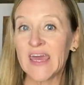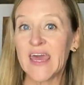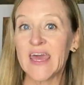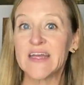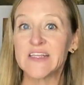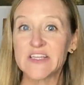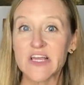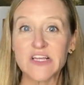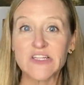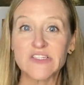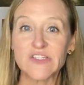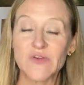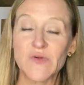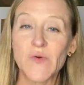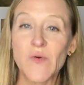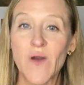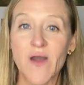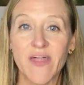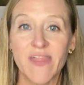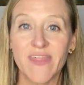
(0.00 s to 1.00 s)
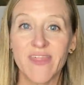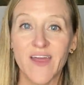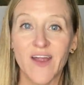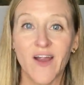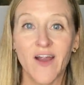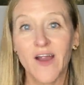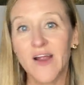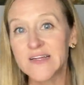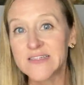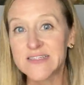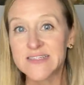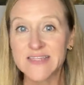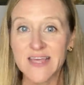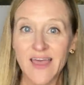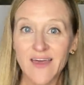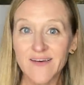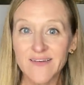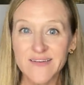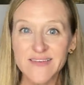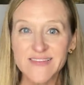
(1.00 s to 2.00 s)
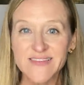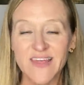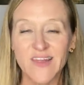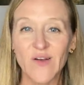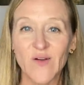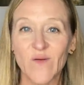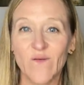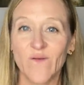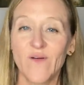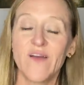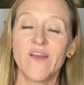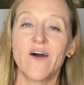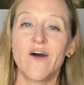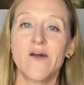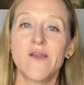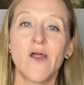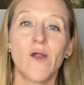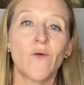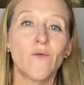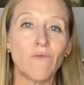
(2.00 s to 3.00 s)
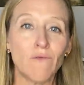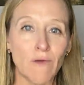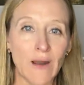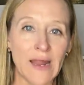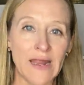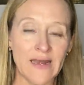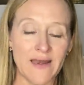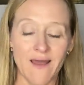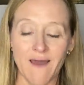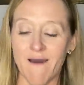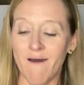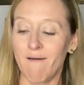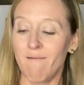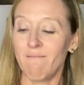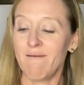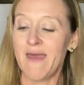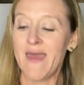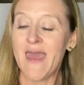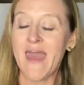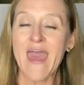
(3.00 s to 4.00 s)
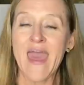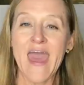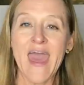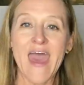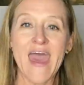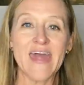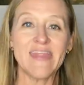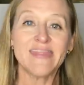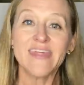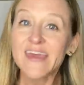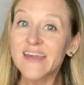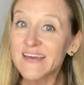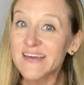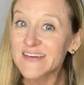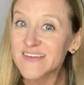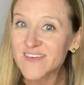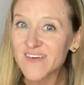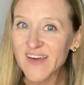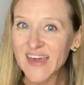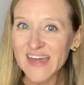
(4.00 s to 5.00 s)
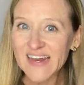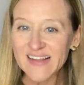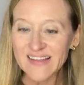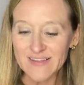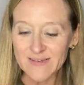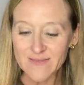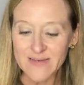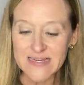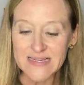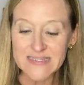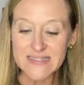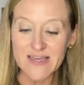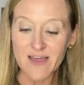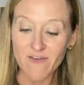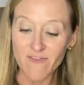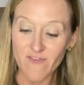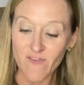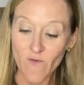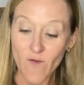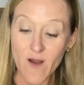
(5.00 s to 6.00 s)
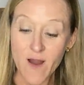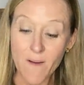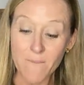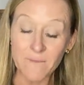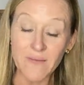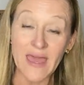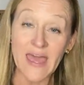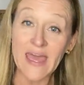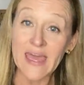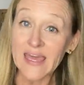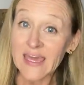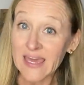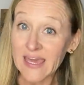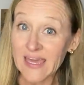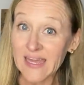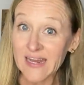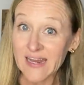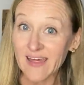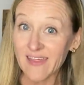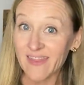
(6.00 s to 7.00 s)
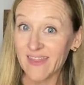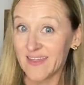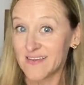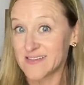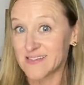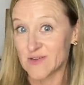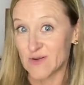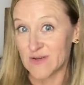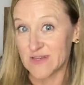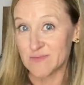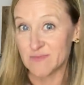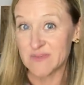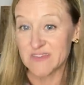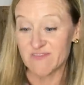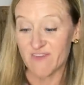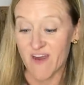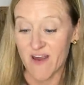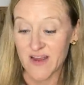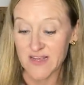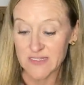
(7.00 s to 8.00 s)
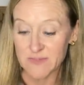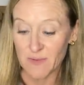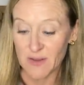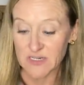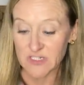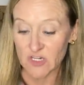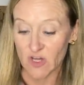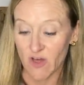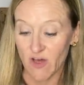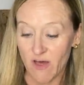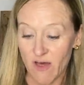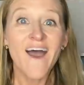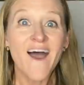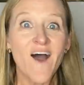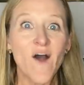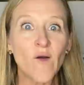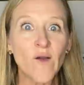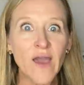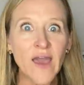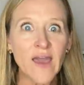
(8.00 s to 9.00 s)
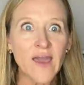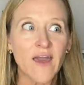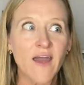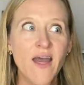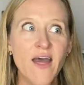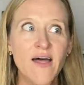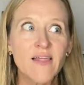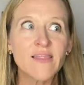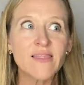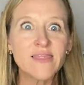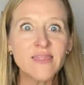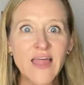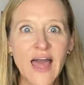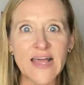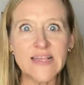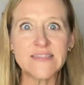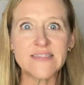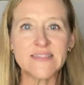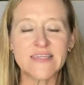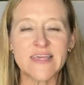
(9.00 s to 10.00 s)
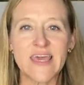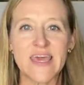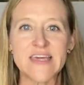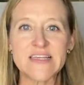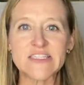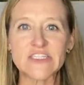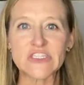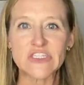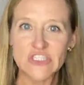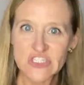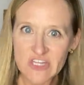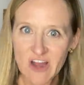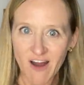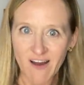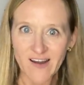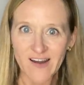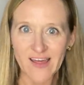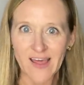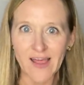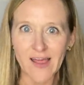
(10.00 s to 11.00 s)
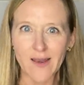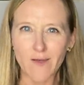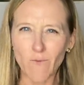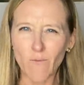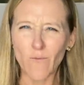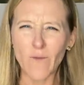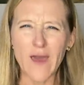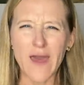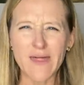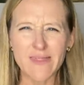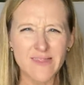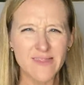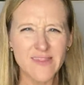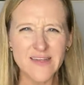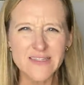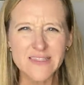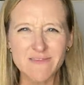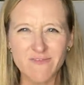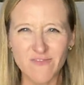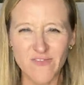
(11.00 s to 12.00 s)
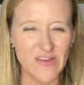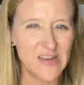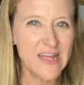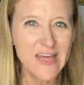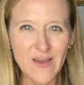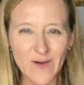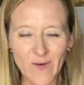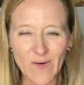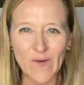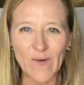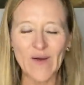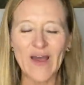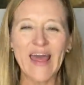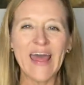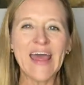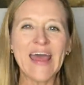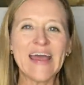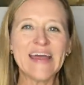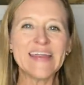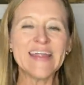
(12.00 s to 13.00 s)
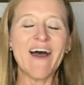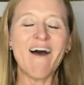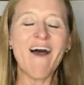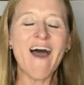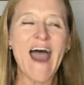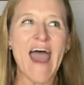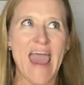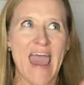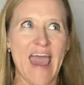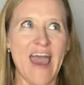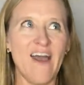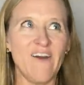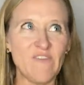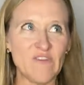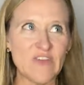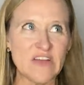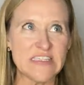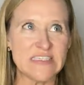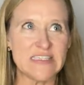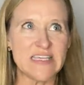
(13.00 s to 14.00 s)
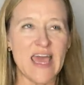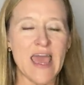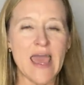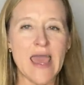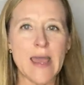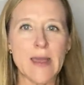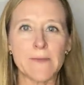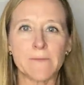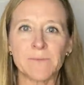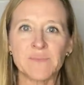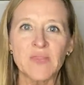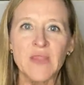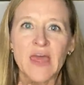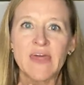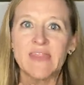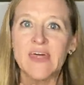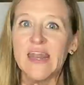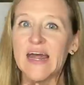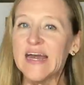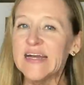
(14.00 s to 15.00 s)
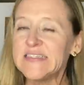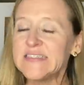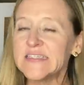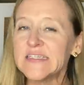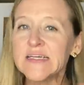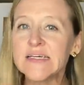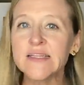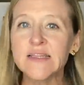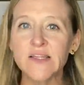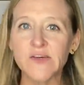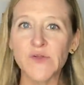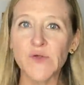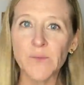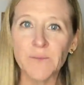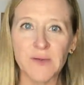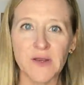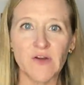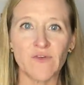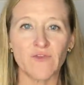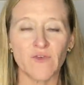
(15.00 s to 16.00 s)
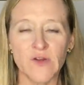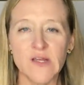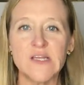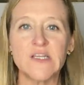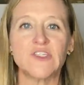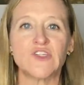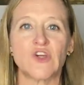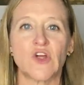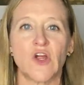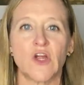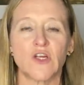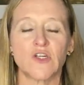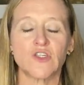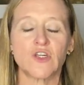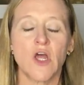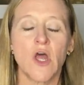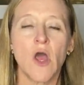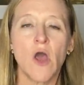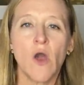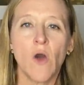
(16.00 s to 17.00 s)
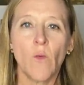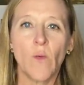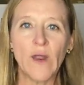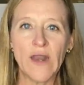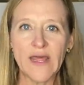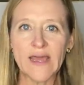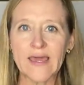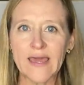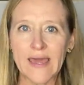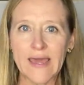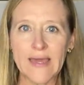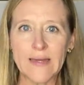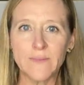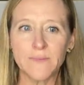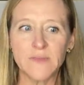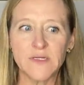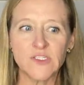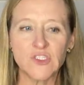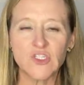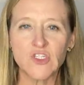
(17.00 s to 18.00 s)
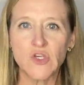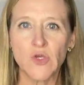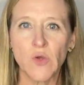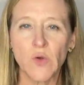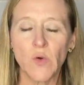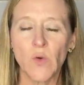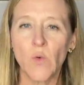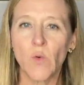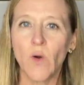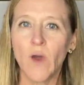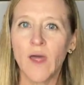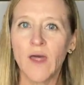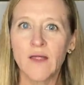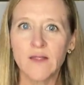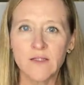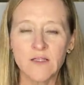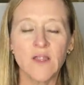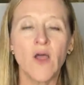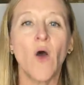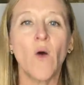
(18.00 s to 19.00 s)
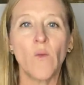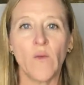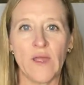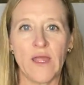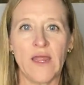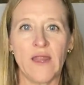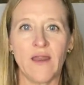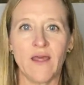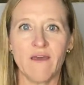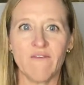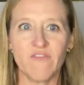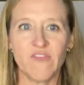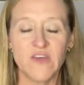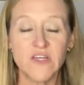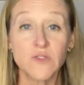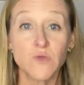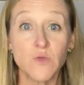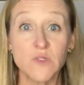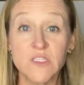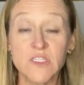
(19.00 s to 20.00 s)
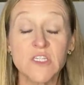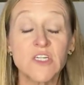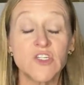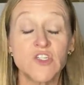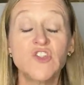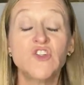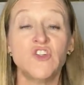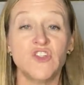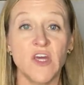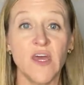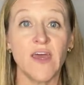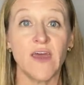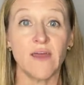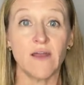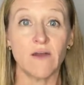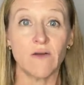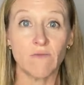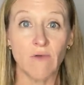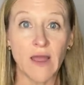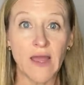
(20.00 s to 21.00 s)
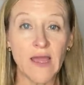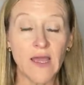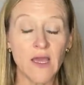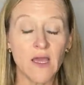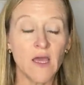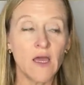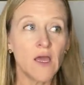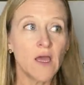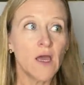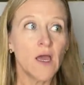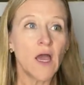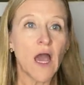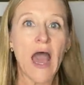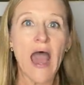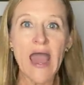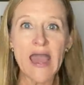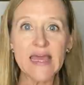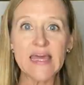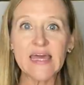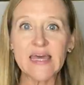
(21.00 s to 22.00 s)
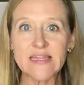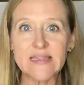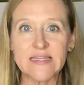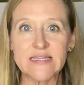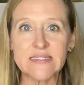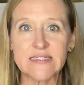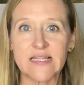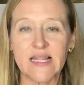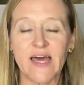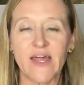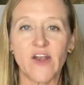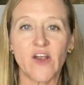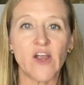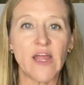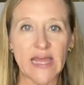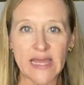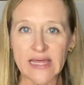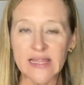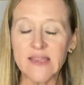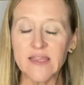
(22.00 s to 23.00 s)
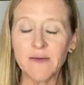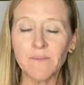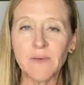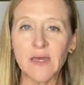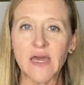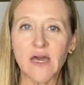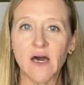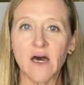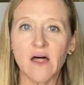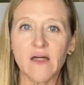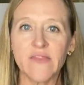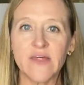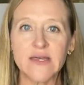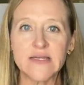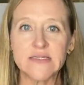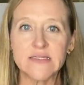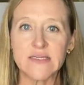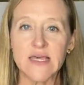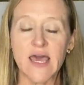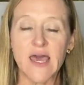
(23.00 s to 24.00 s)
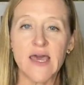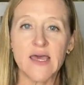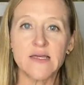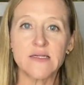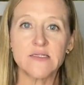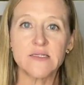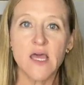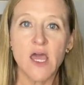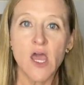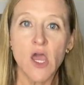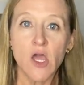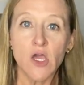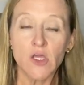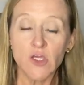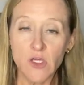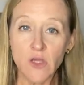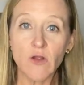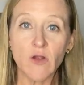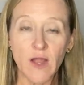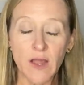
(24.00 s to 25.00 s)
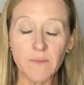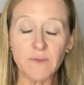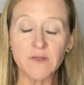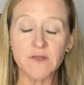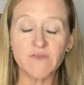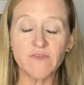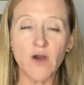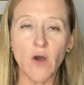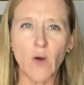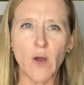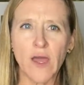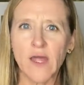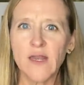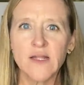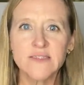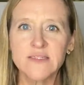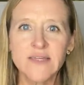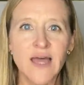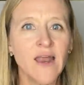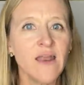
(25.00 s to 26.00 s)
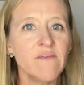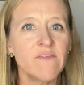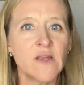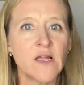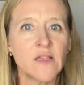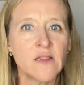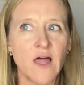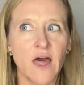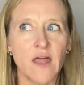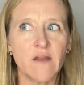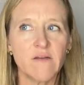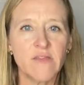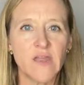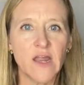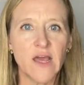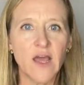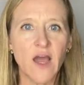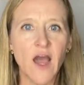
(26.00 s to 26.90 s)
get to their sales that are going on right now. And thank you to Ana Luisa for making this Christmas very special. Okay, let's get started with this video. Now, I have to say that I did a little bit of research when it came to knowing if this was legit, right? I get this letter in the mail that says, you're able to vote. And it's not even a letter that I